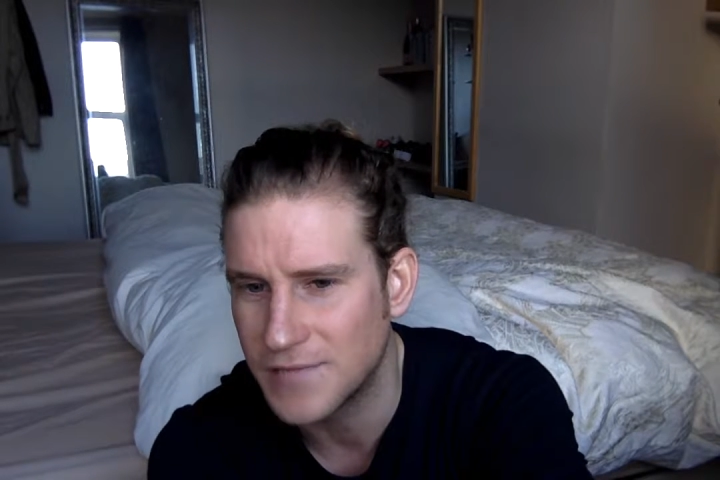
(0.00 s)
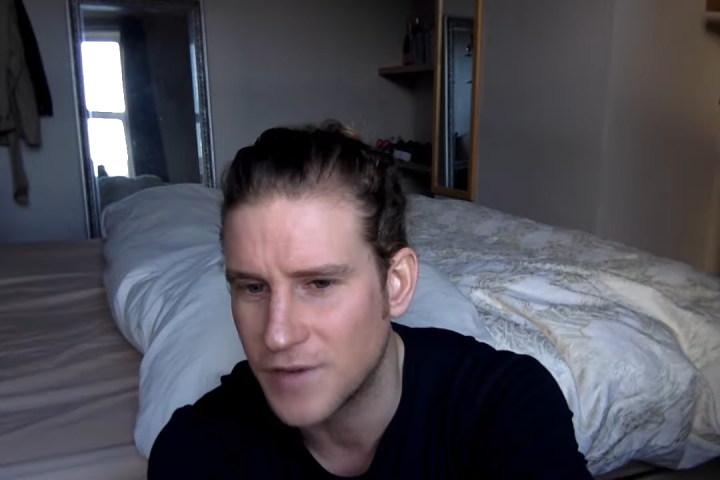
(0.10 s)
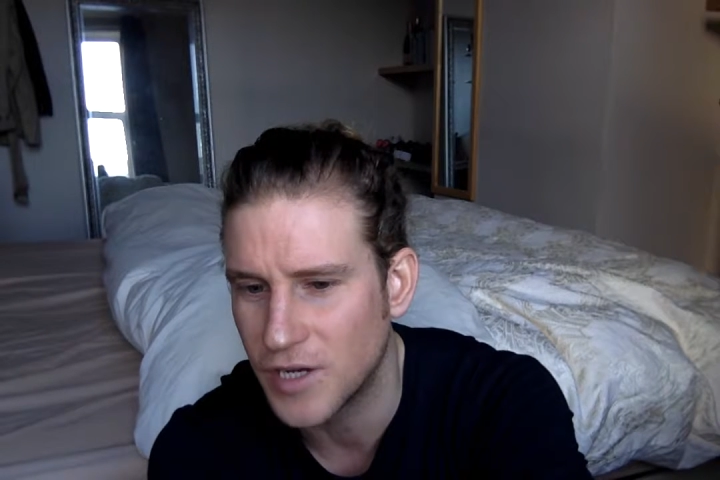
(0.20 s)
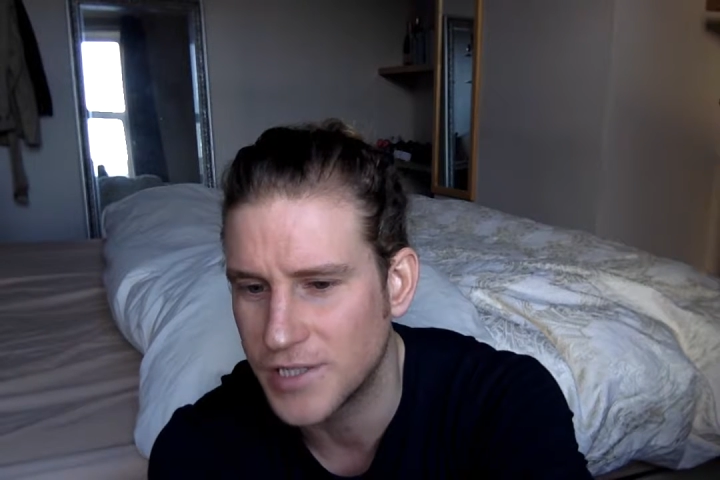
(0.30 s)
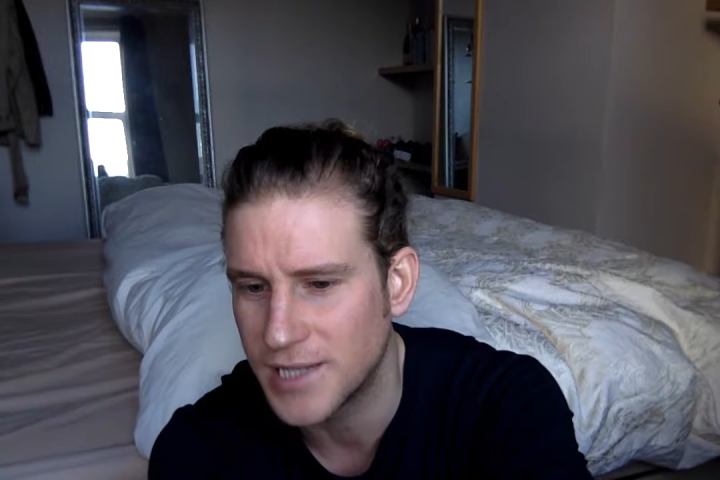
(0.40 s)

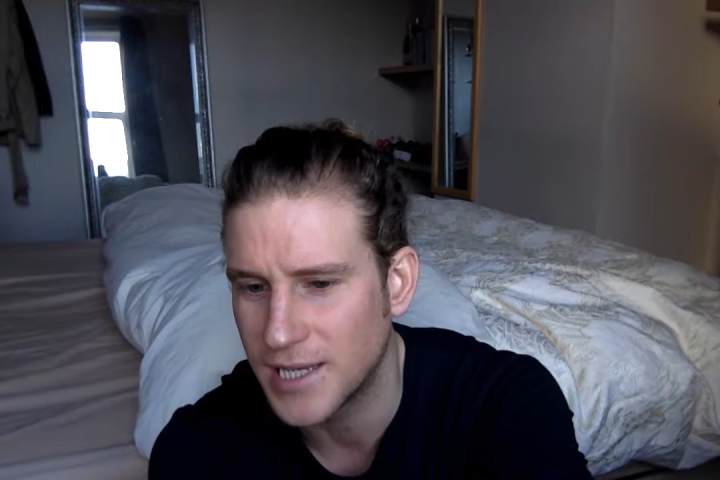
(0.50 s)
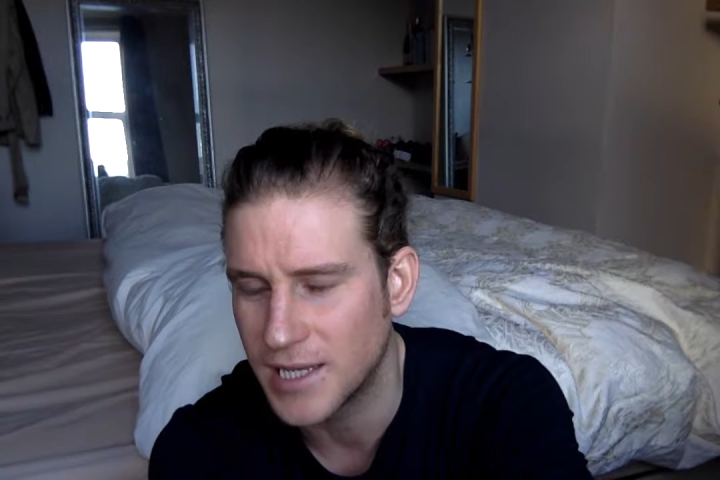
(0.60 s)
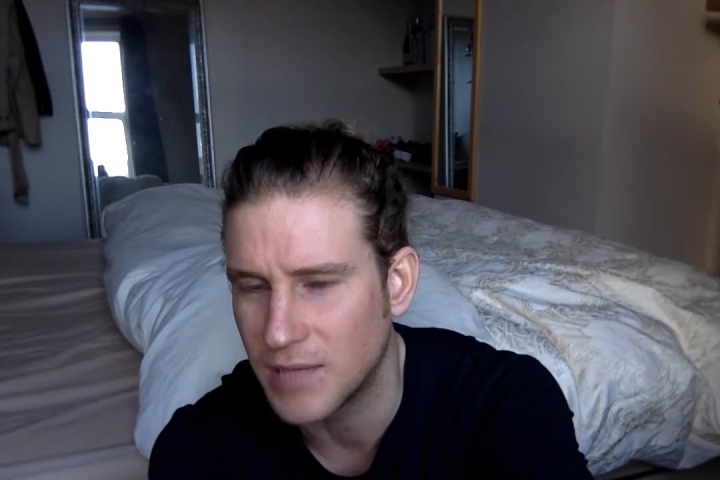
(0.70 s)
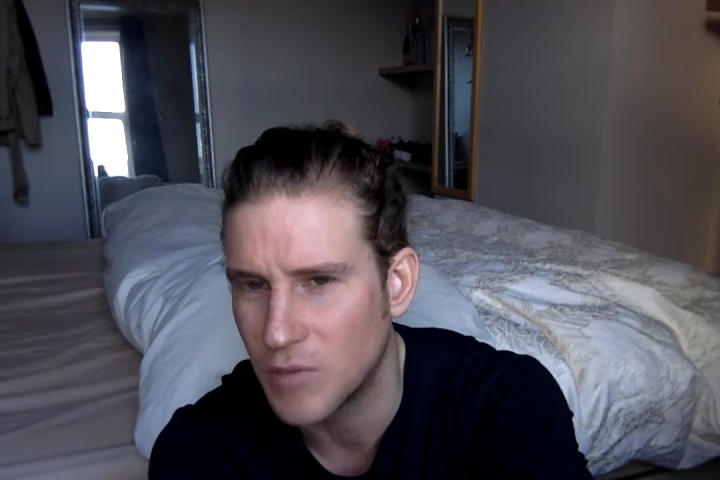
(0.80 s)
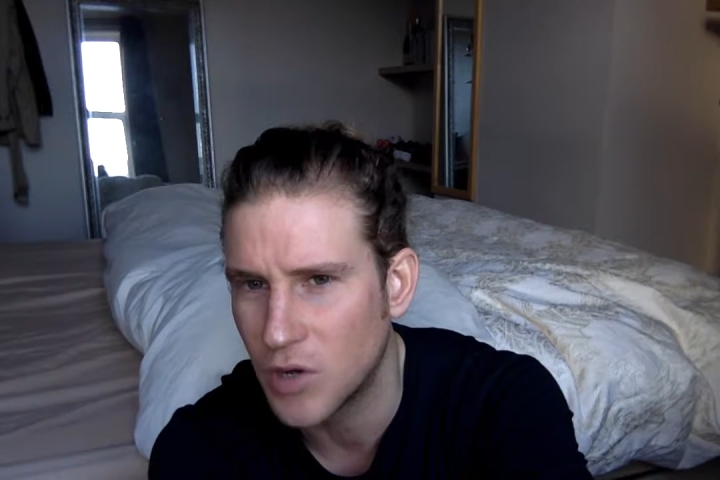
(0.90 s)
first thing
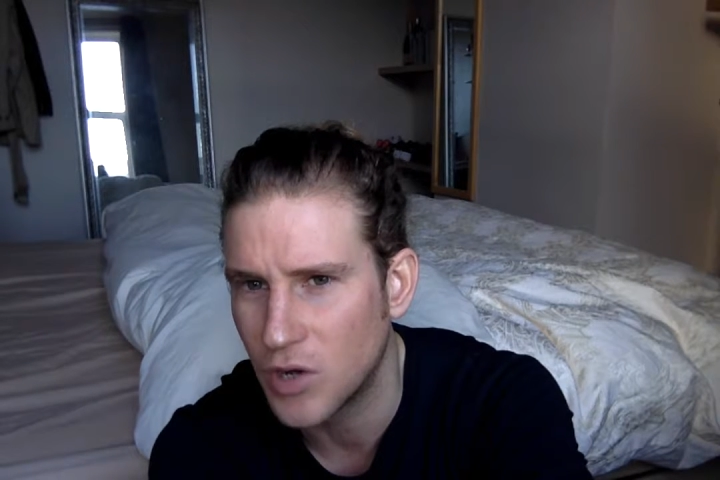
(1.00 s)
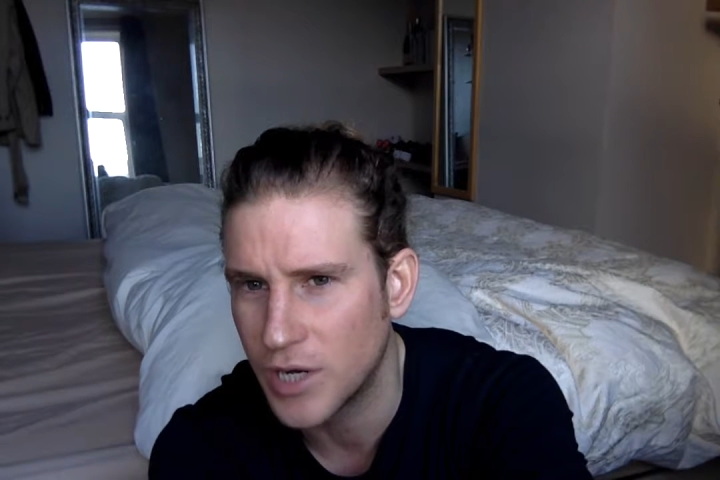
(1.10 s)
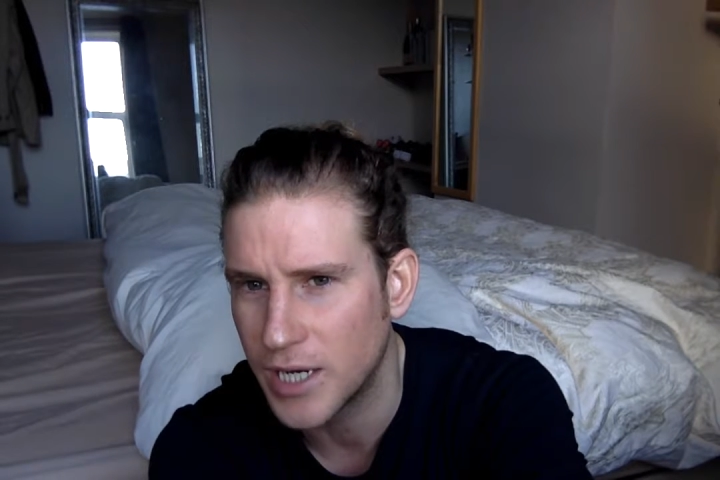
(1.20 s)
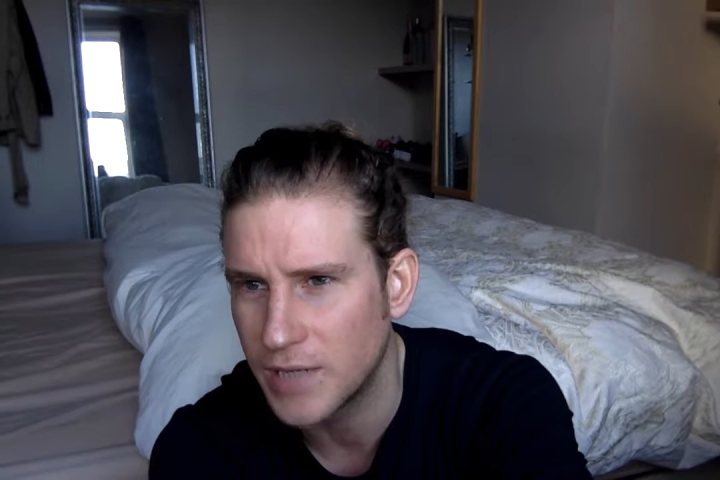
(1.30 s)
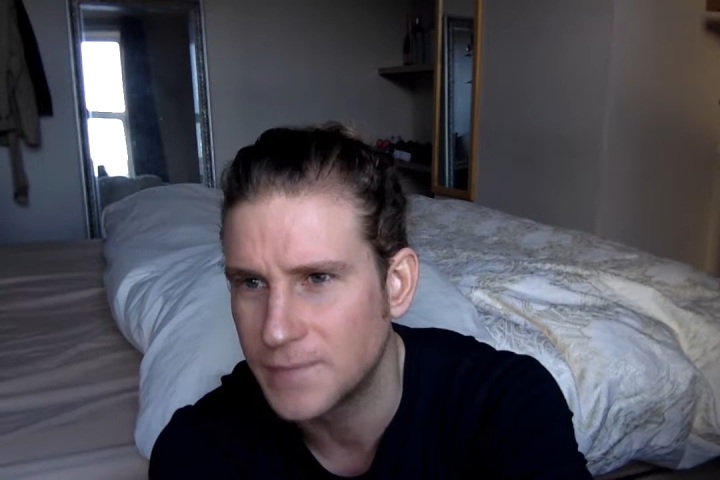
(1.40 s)
in the
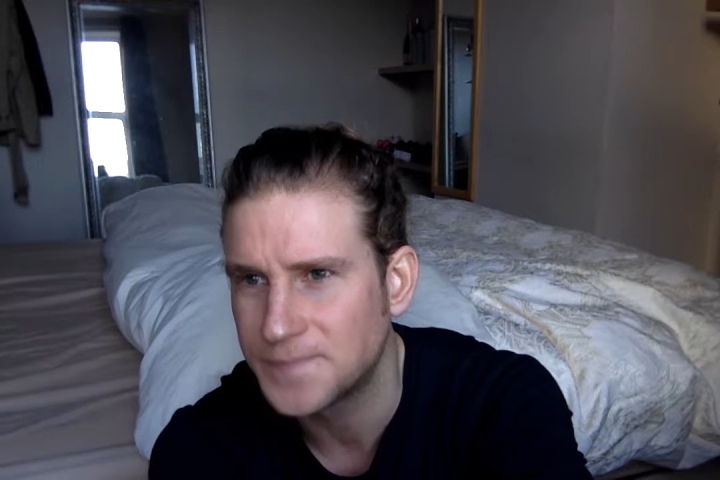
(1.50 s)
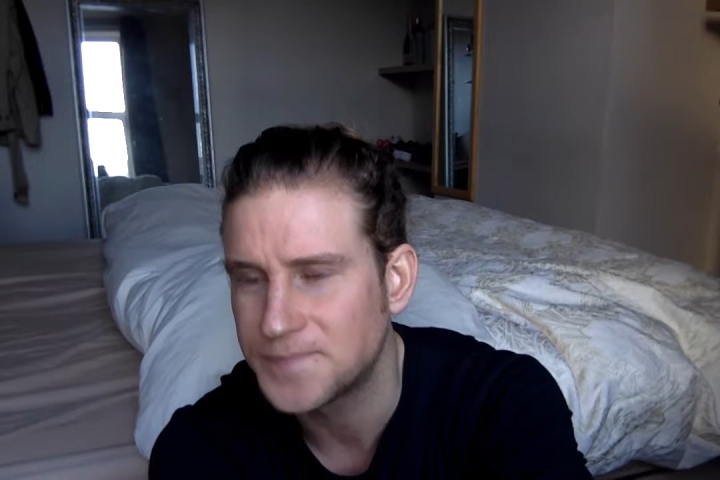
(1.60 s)
morning,